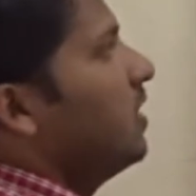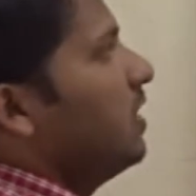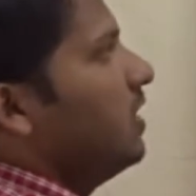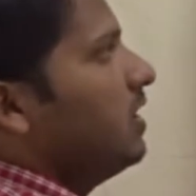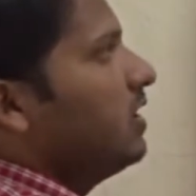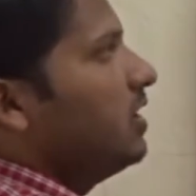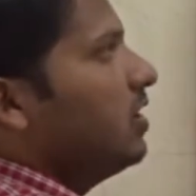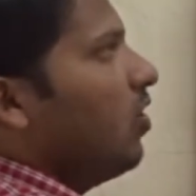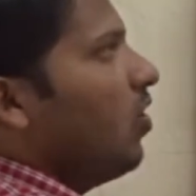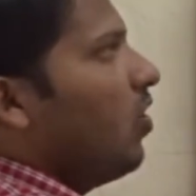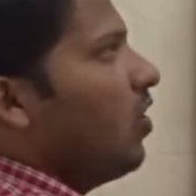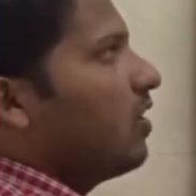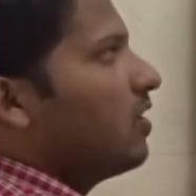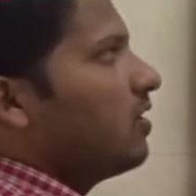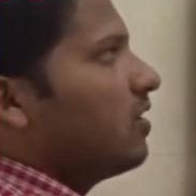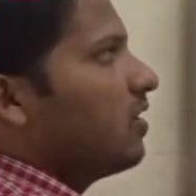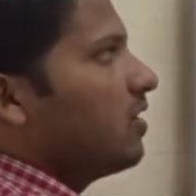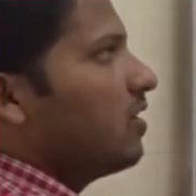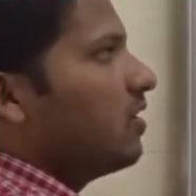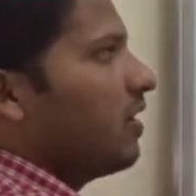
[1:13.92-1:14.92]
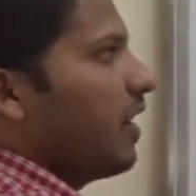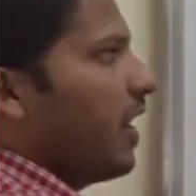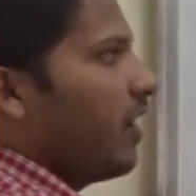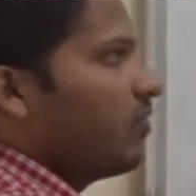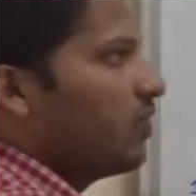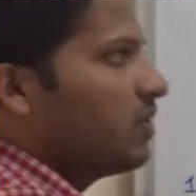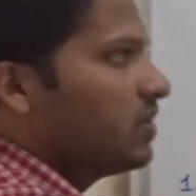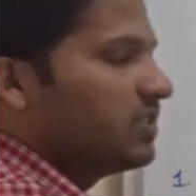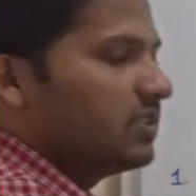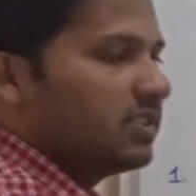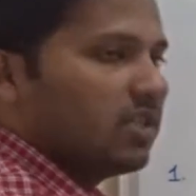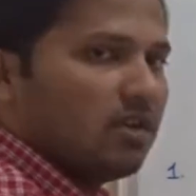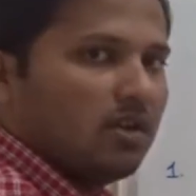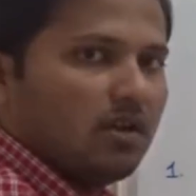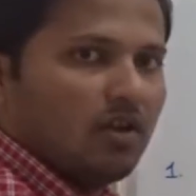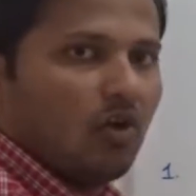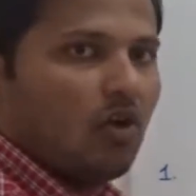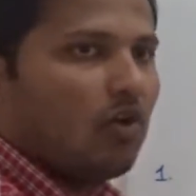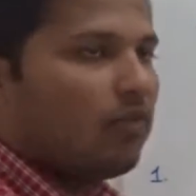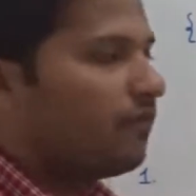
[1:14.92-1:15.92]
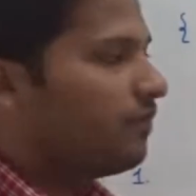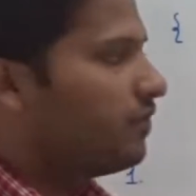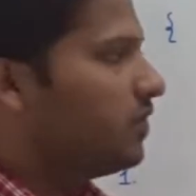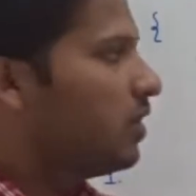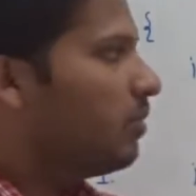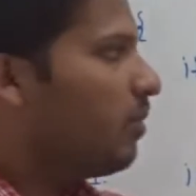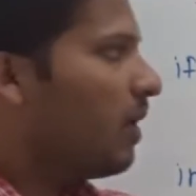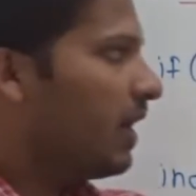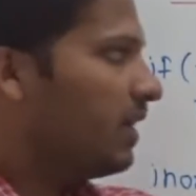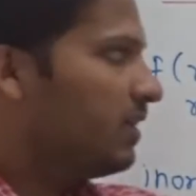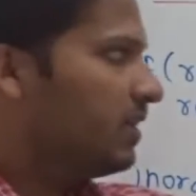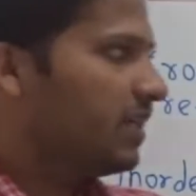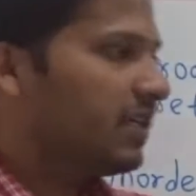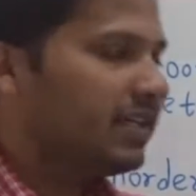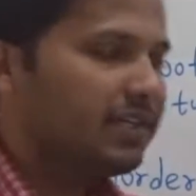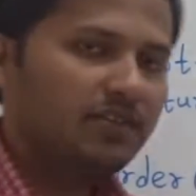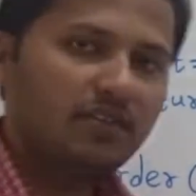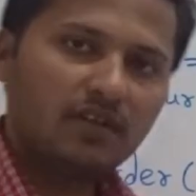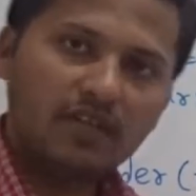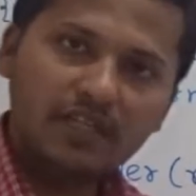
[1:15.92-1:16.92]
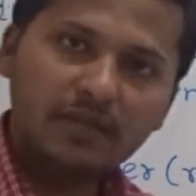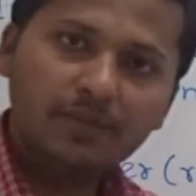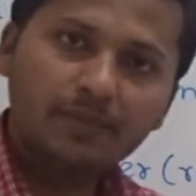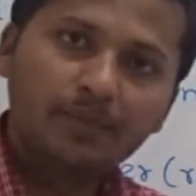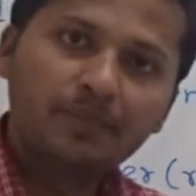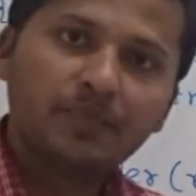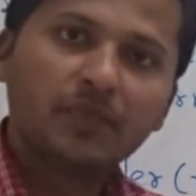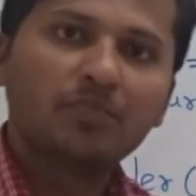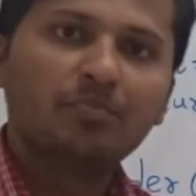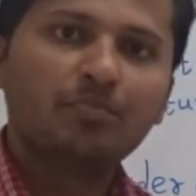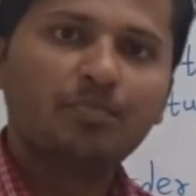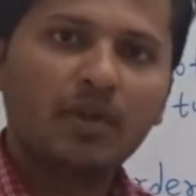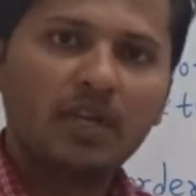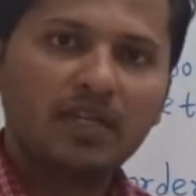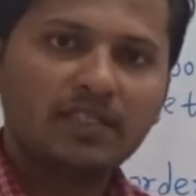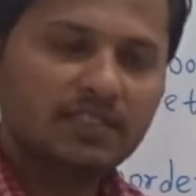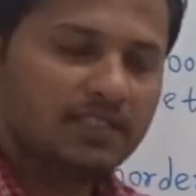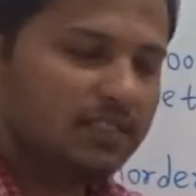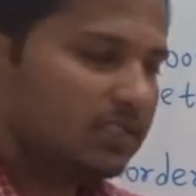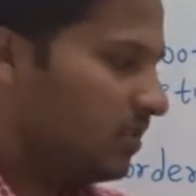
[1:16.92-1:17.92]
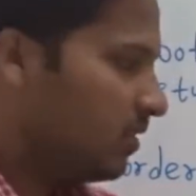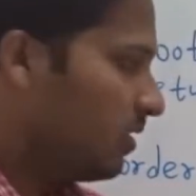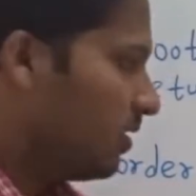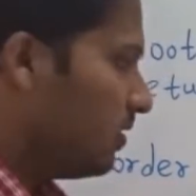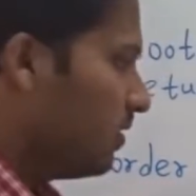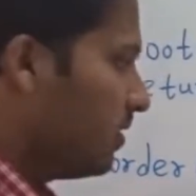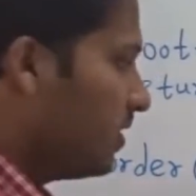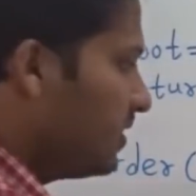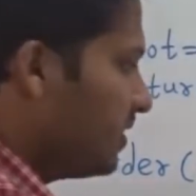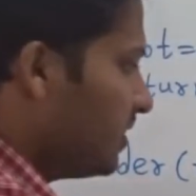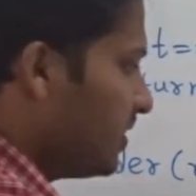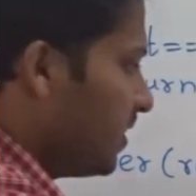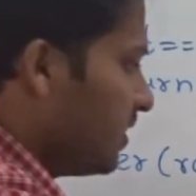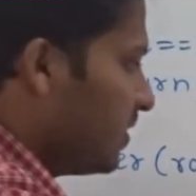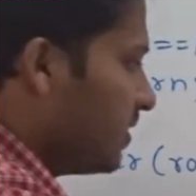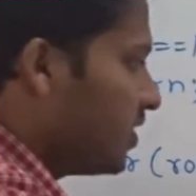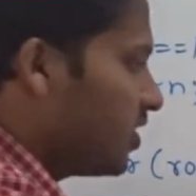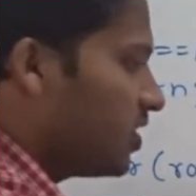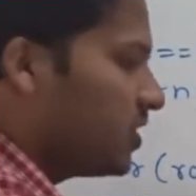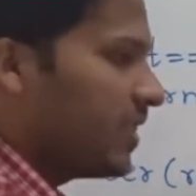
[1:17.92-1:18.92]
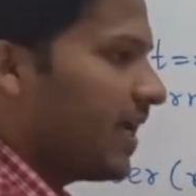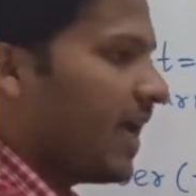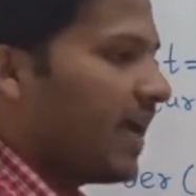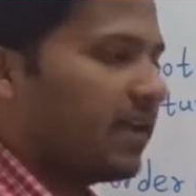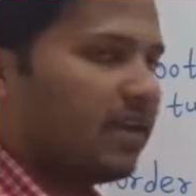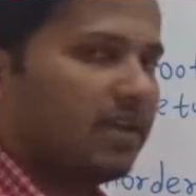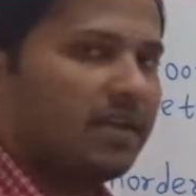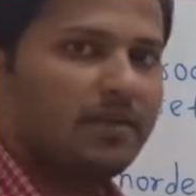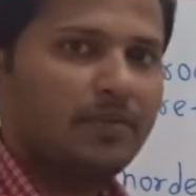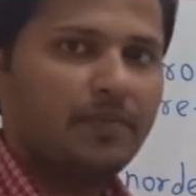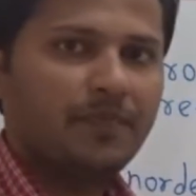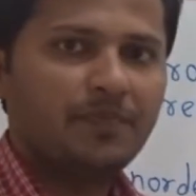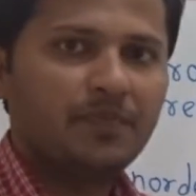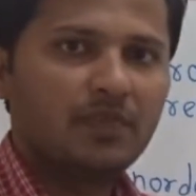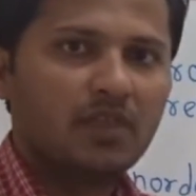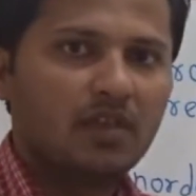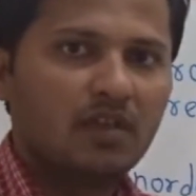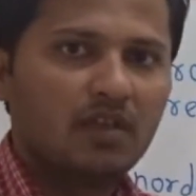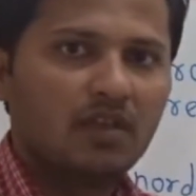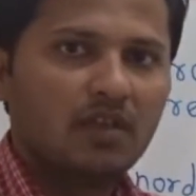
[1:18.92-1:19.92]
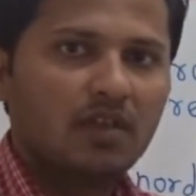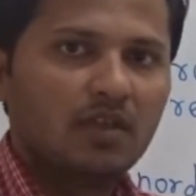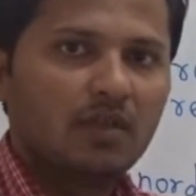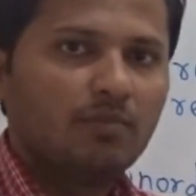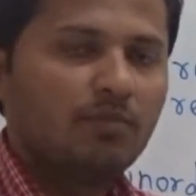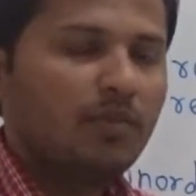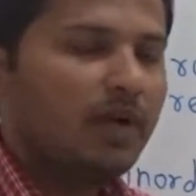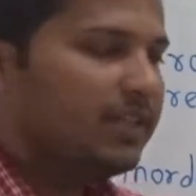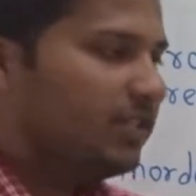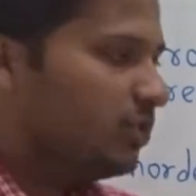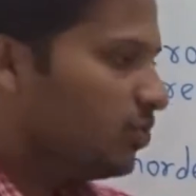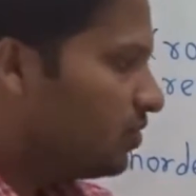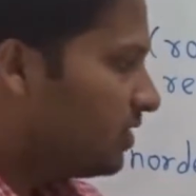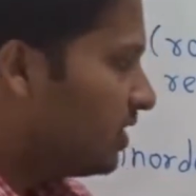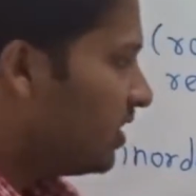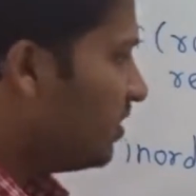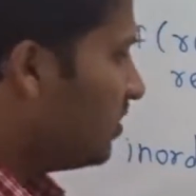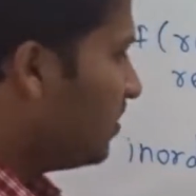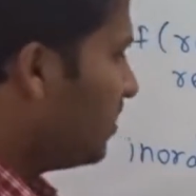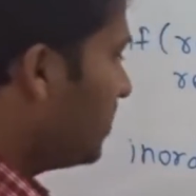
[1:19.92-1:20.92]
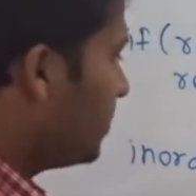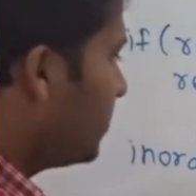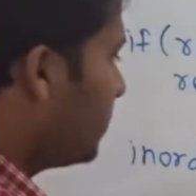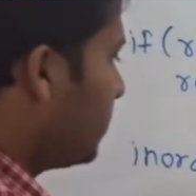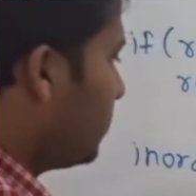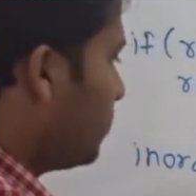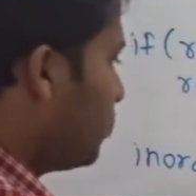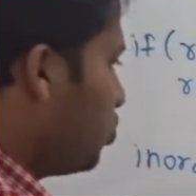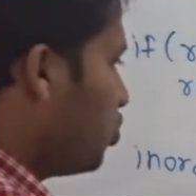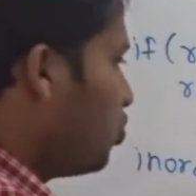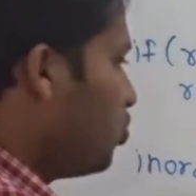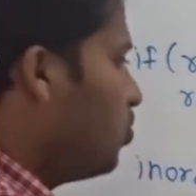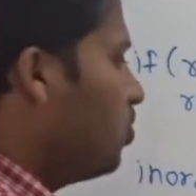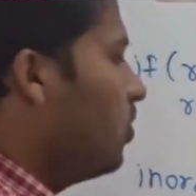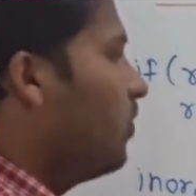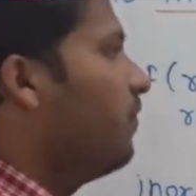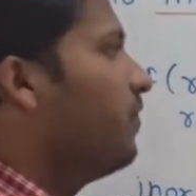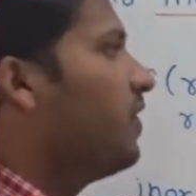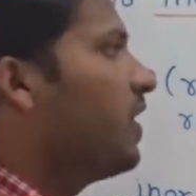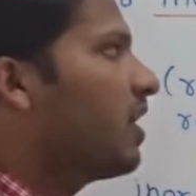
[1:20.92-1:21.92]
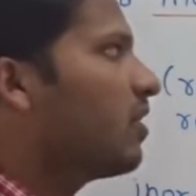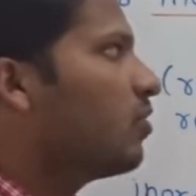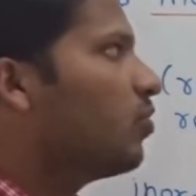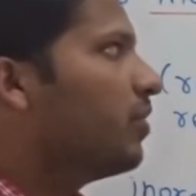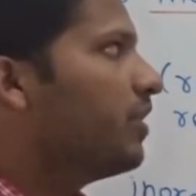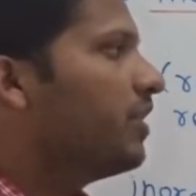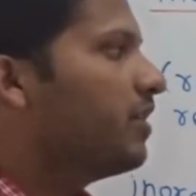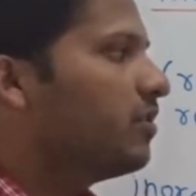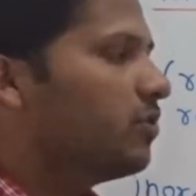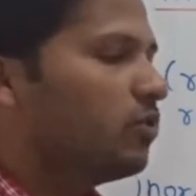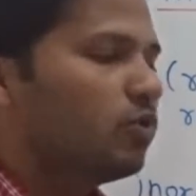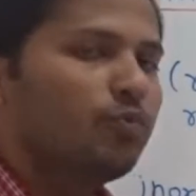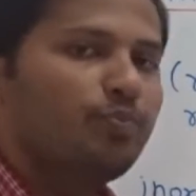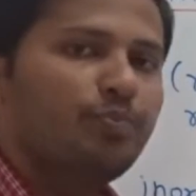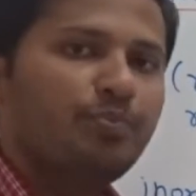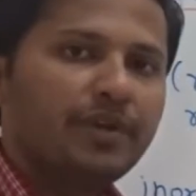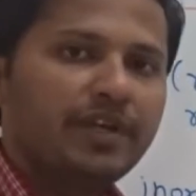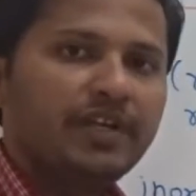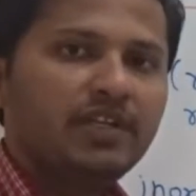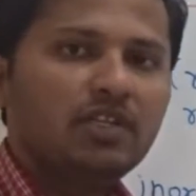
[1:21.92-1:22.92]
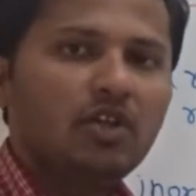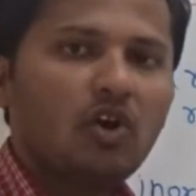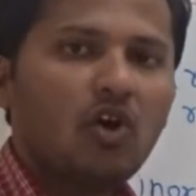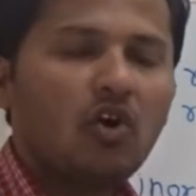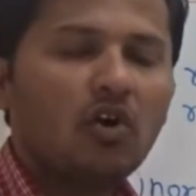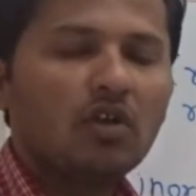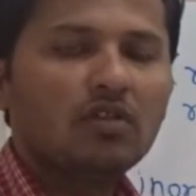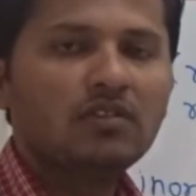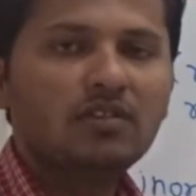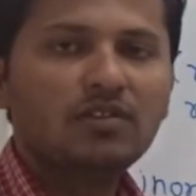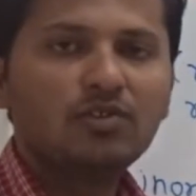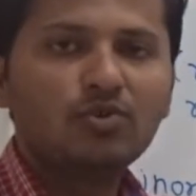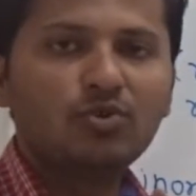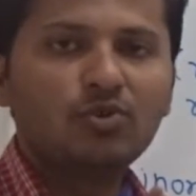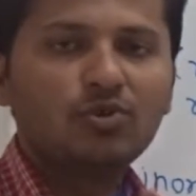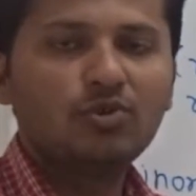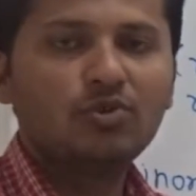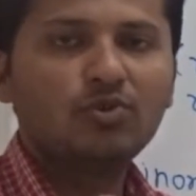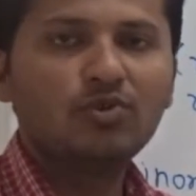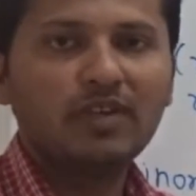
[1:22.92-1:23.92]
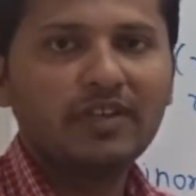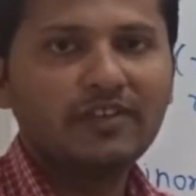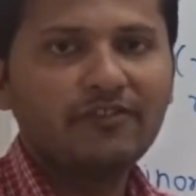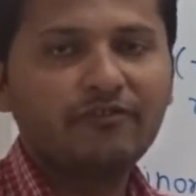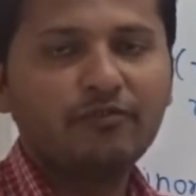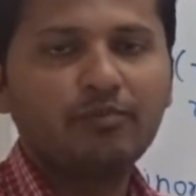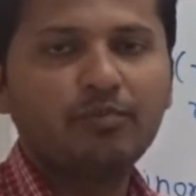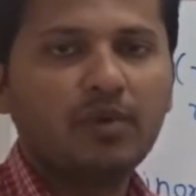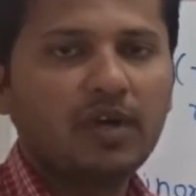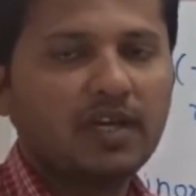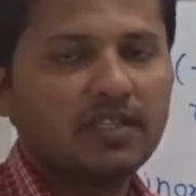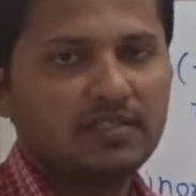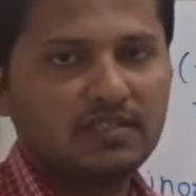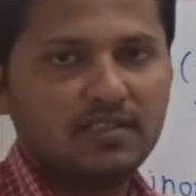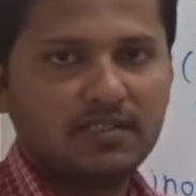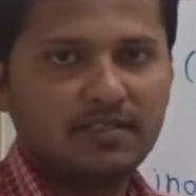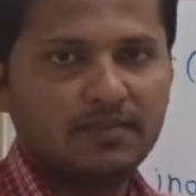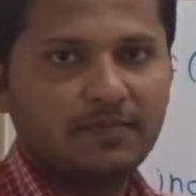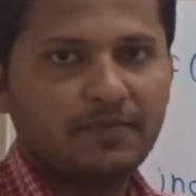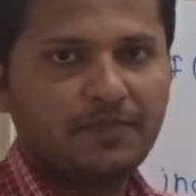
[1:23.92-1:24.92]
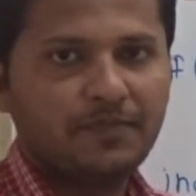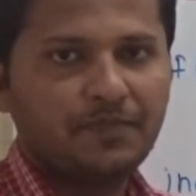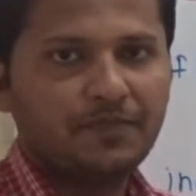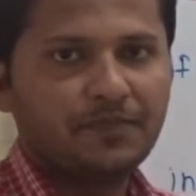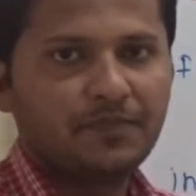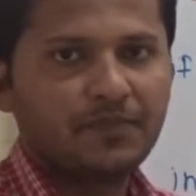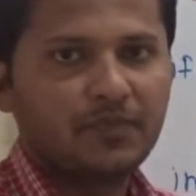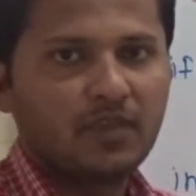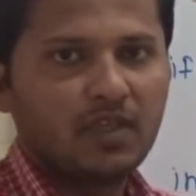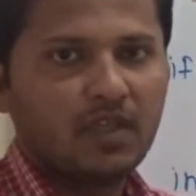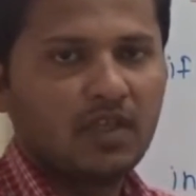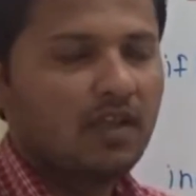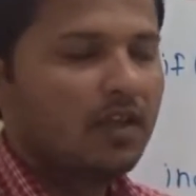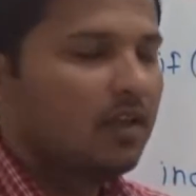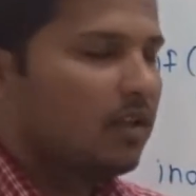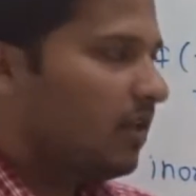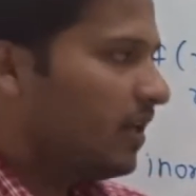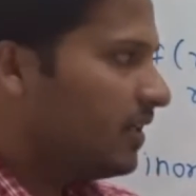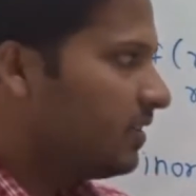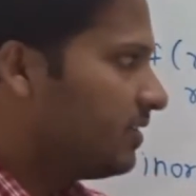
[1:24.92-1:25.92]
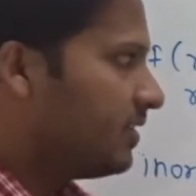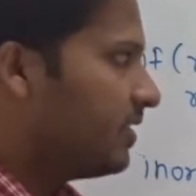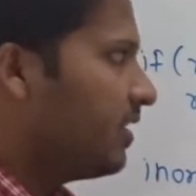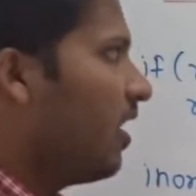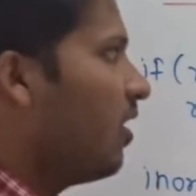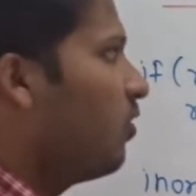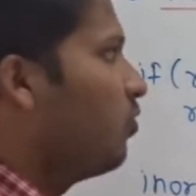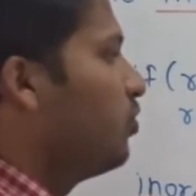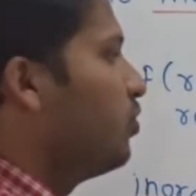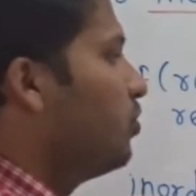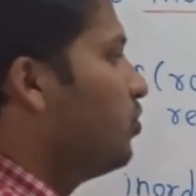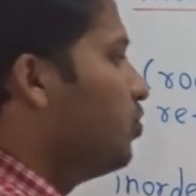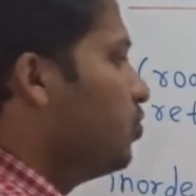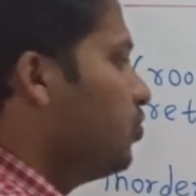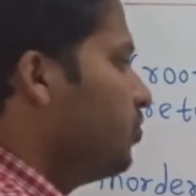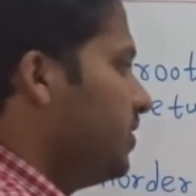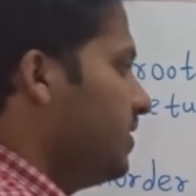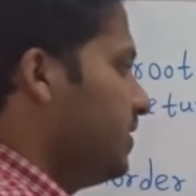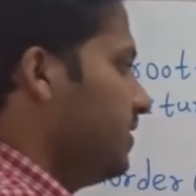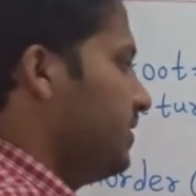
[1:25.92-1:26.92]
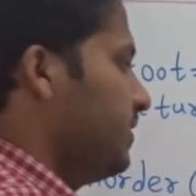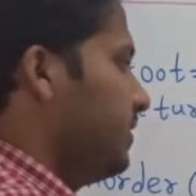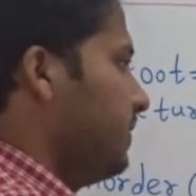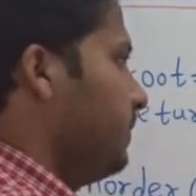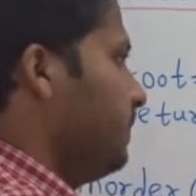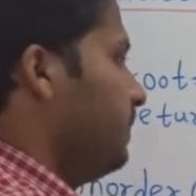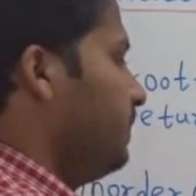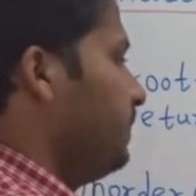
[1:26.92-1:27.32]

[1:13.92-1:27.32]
in order traversal of the binary tree plus this stack. By using these two we are going to print all the root to leaf paths. Let's see how to do this.